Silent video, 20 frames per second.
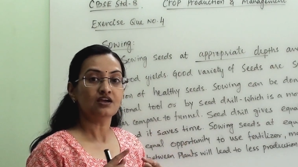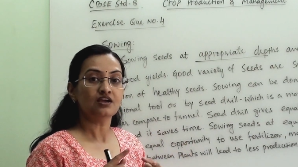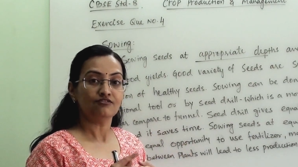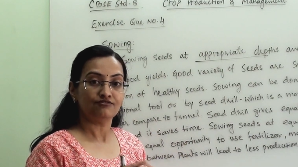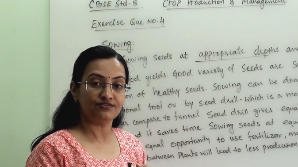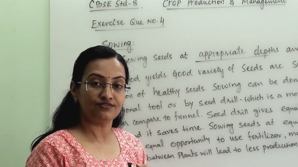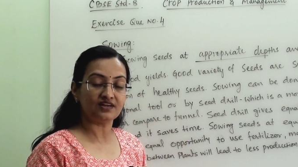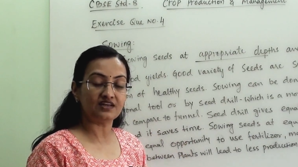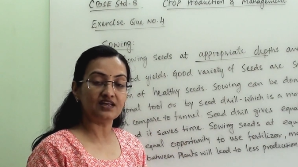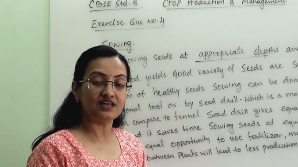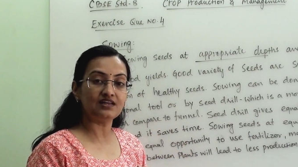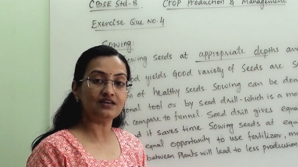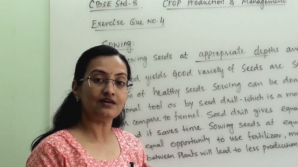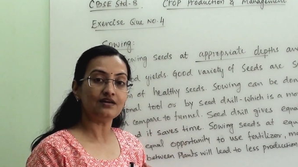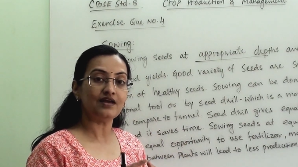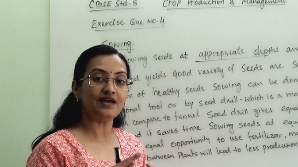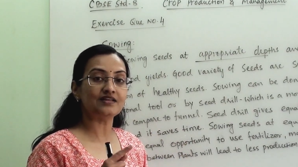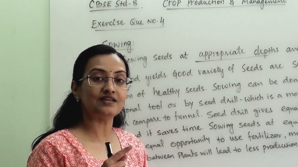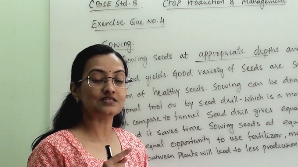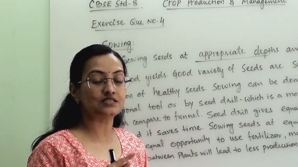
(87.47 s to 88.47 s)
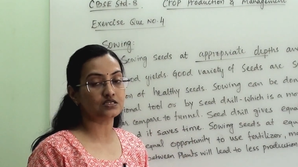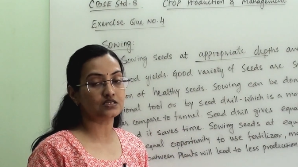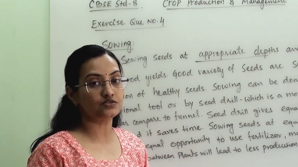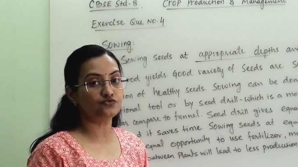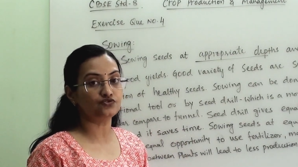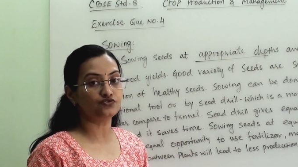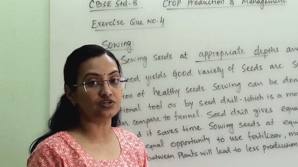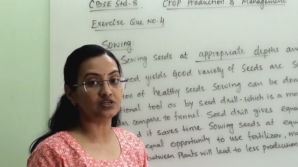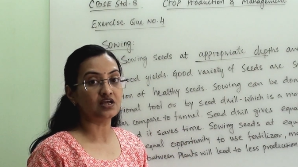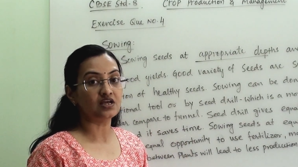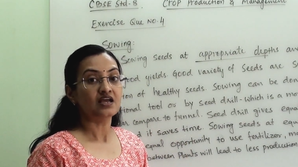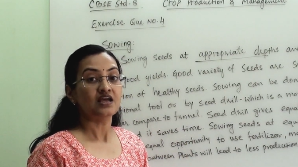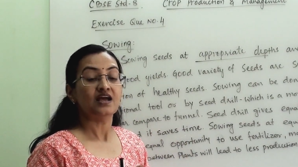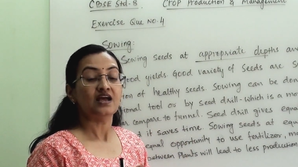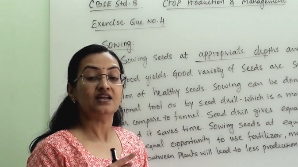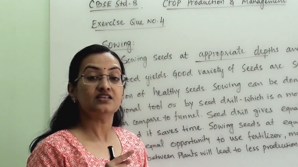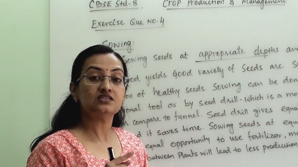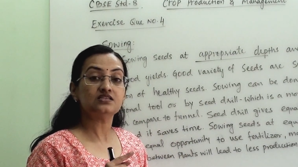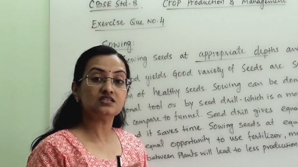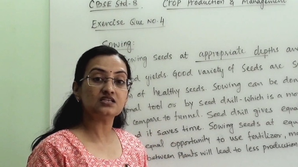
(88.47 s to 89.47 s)
funnel and seed drill.
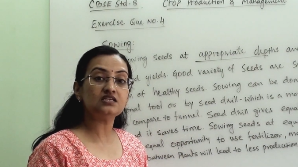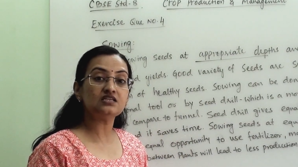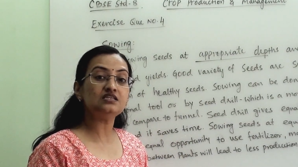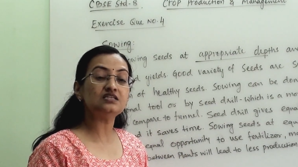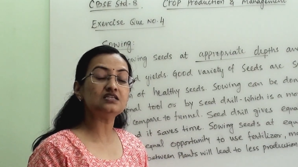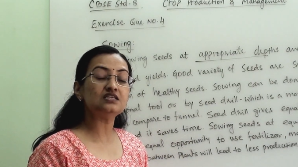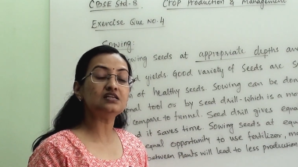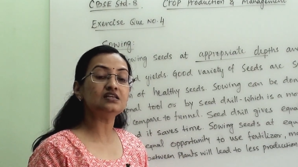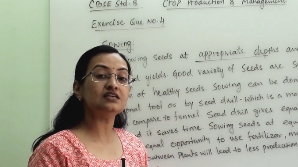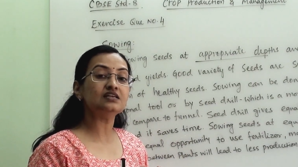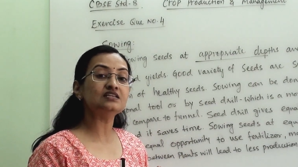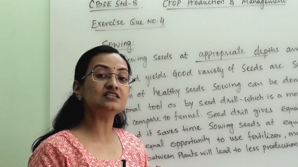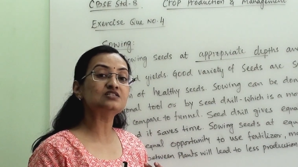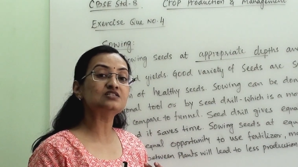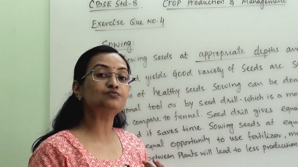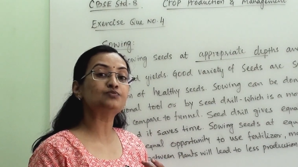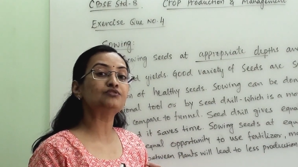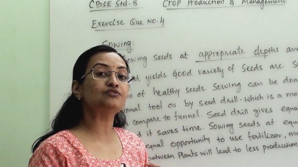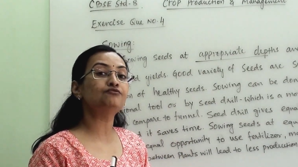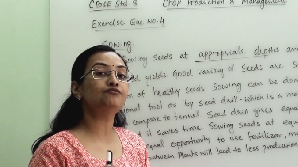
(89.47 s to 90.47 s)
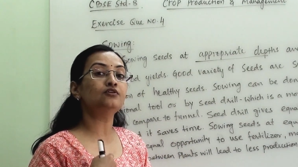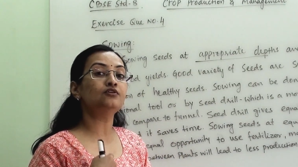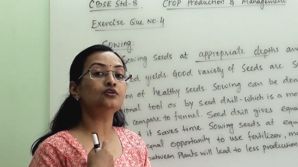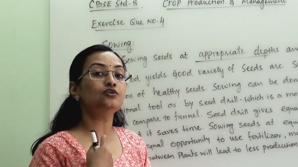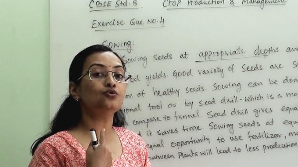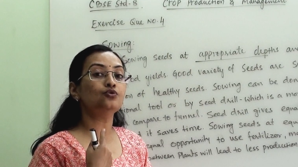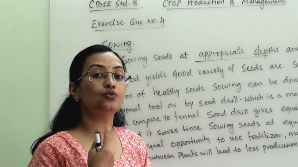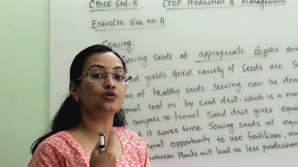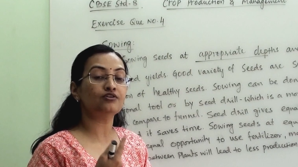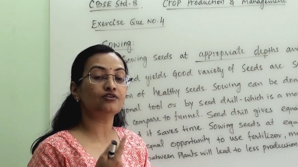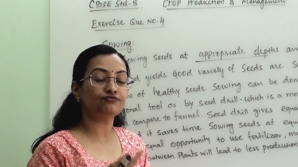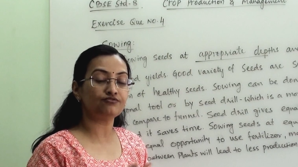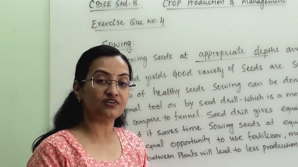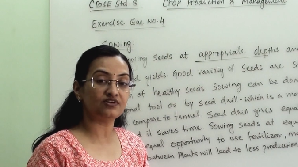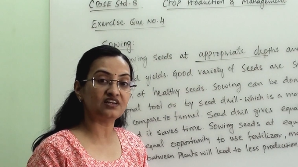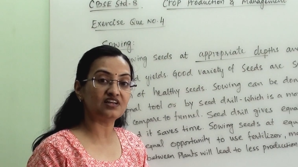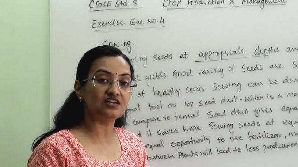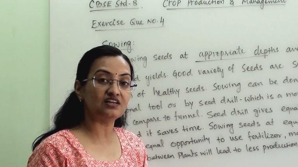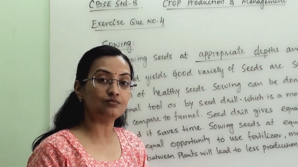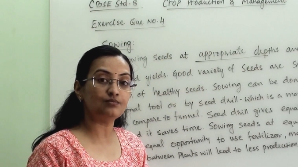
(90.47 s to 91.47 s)
And seed drill is preferred over
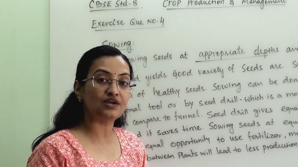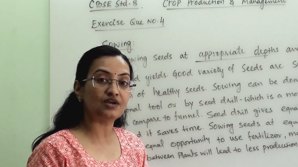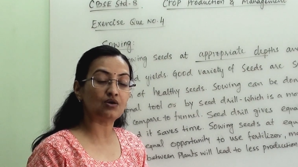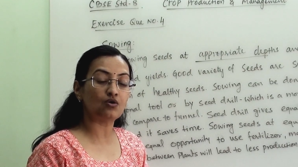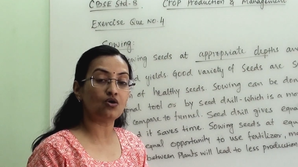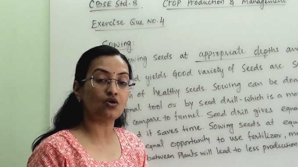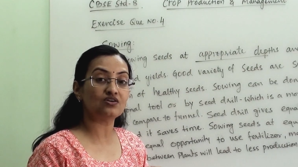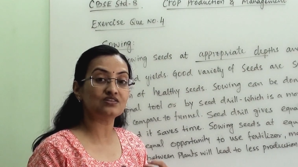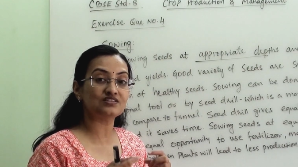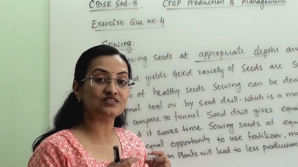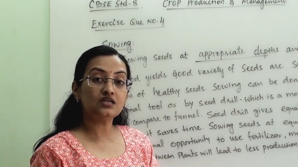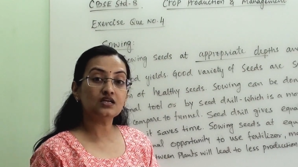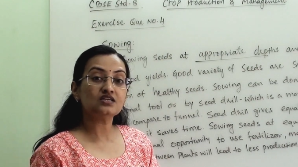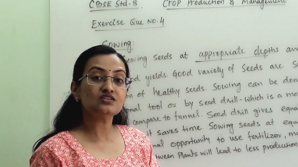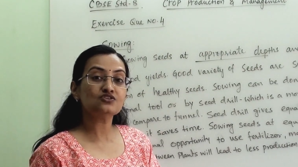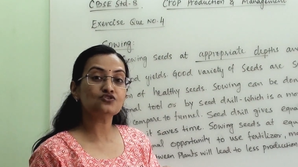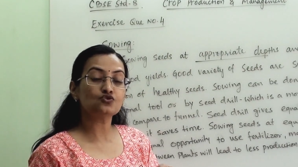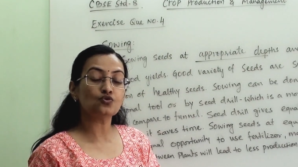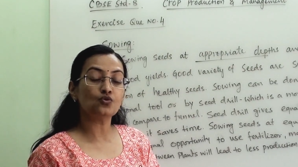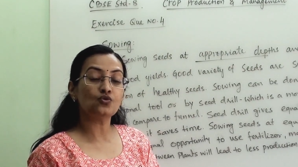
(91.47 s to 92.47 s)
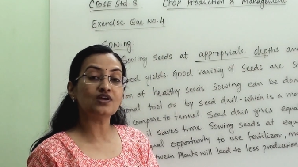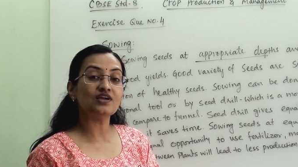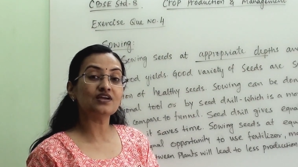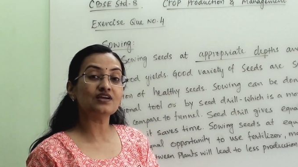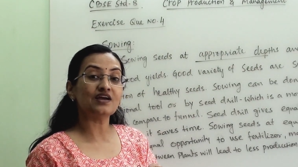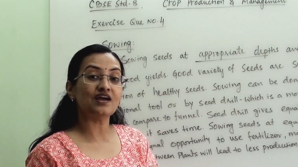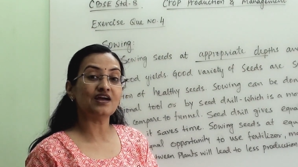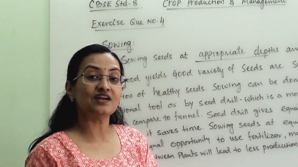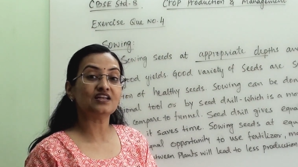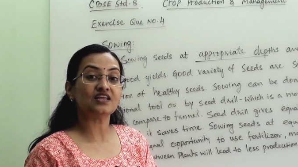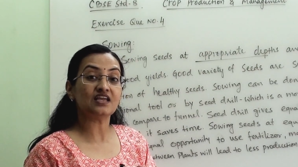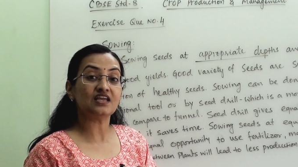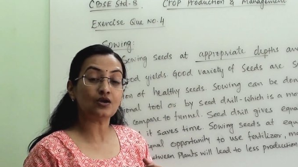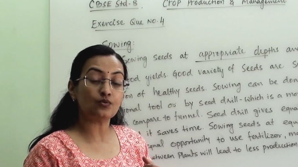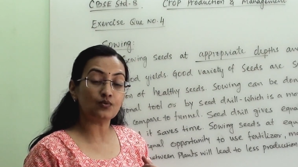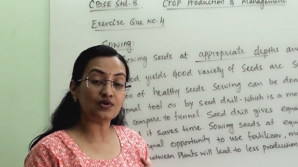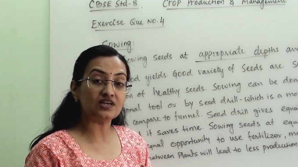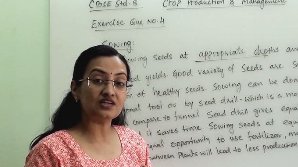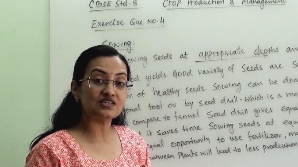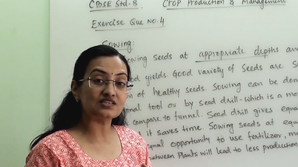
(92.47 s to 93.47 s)
funnel because it does sowing at
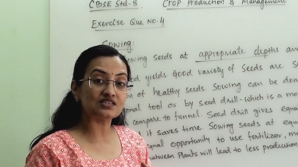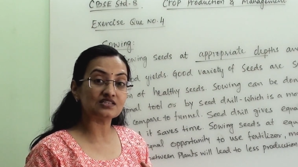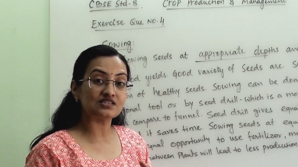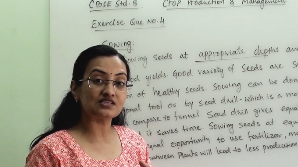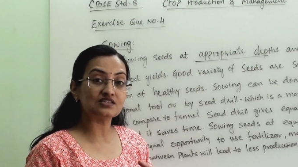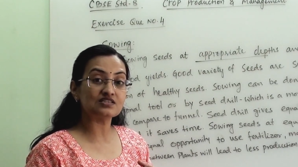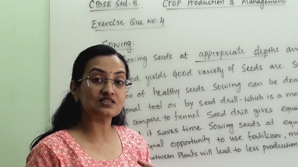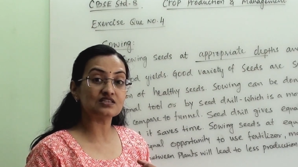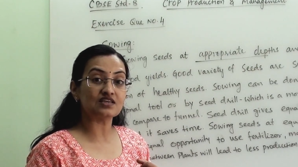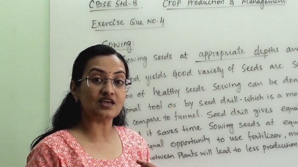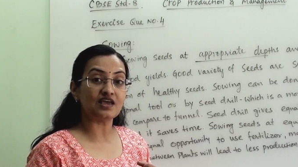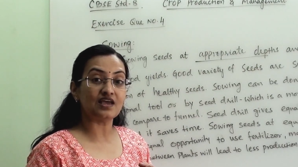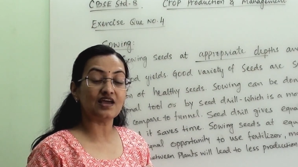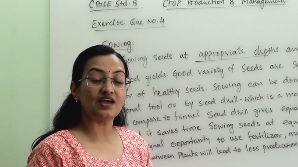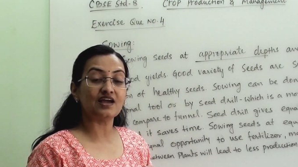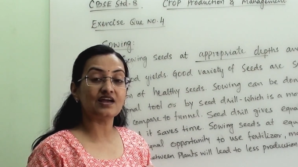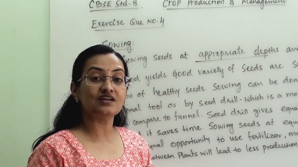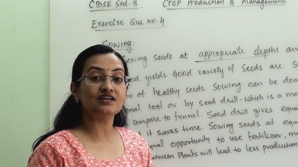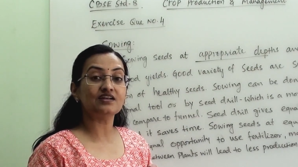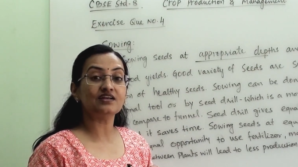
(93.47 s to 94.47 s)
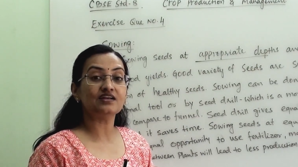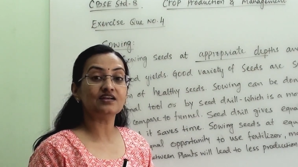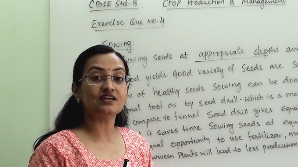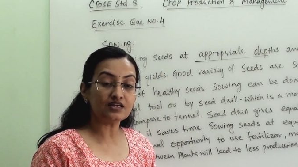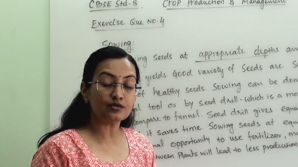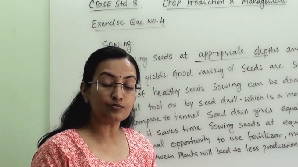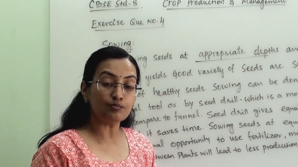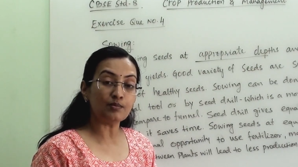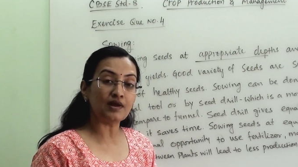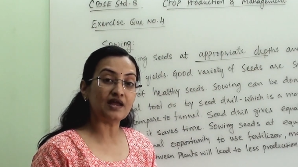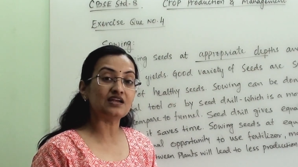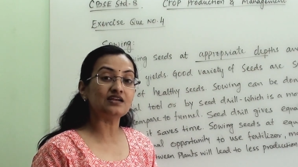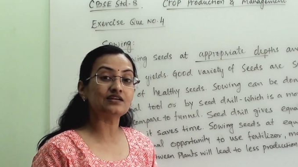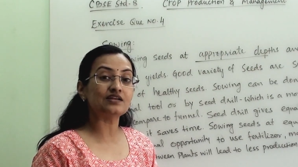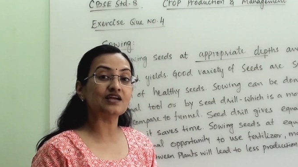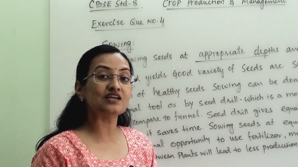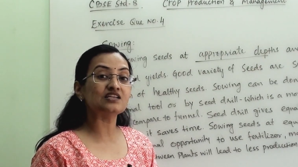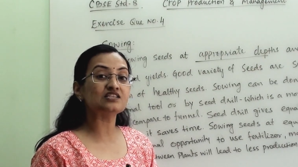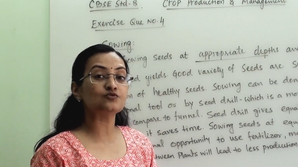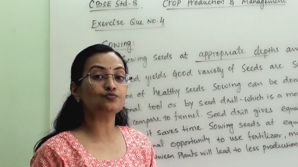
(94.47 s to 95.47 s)
equidistance and it
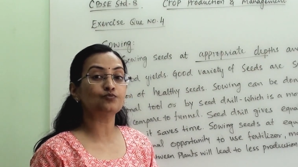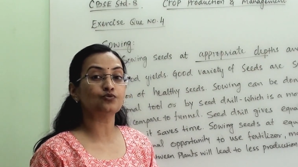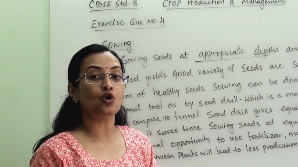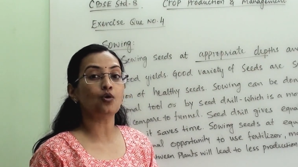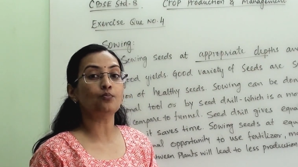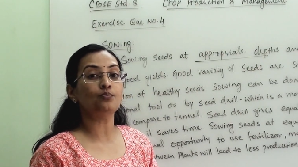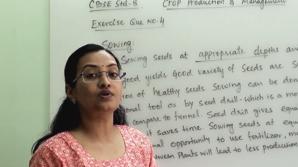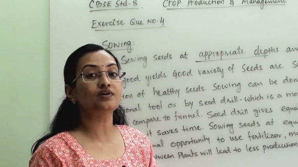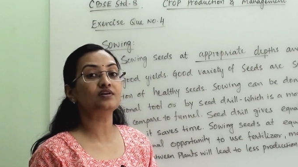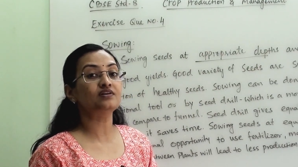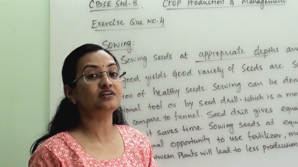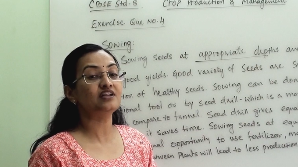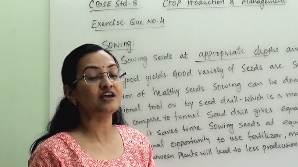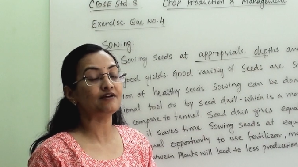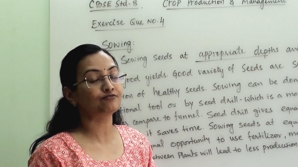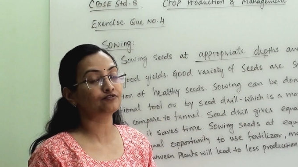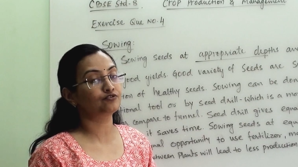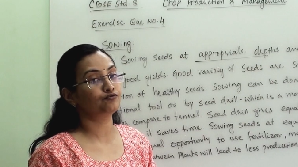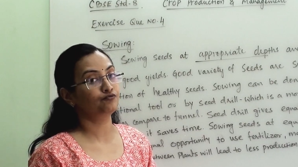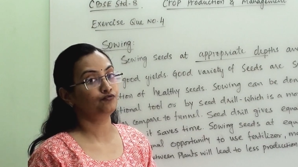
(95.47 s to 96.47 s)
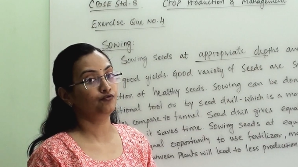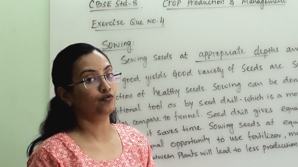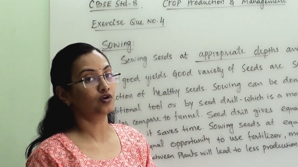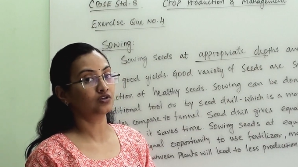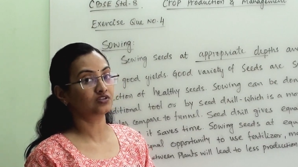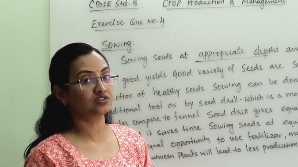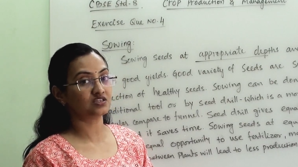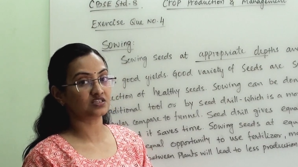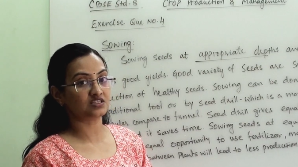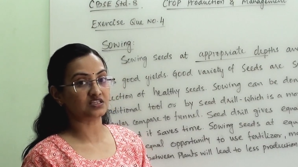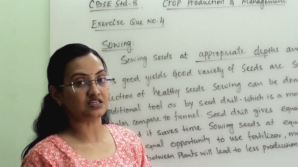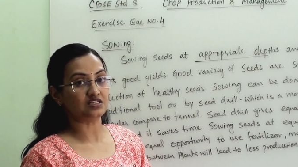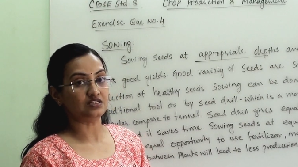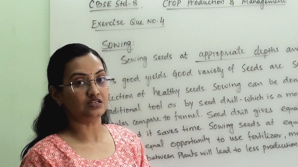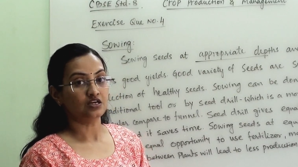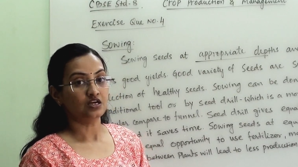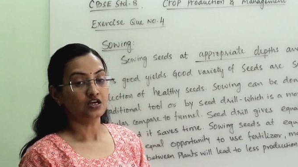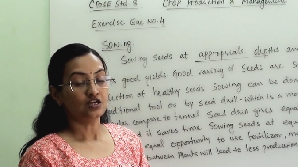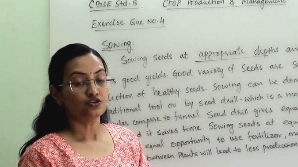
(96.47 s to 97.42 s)
maintains proper depth for the seed.